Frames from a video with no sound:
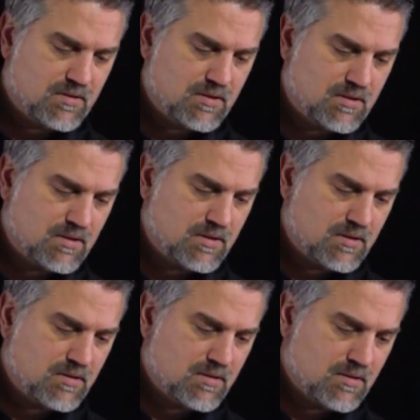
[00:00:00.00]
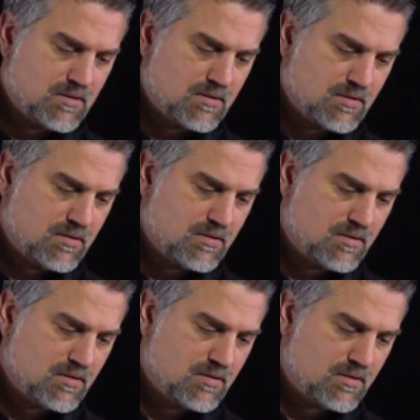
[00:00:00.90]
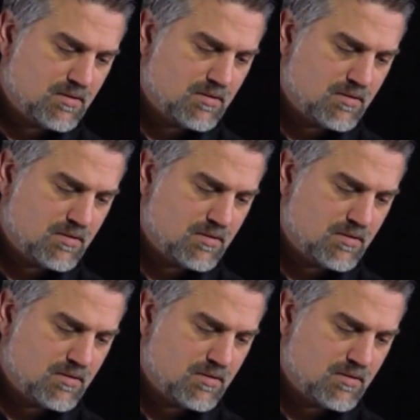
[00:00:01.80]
[no speech]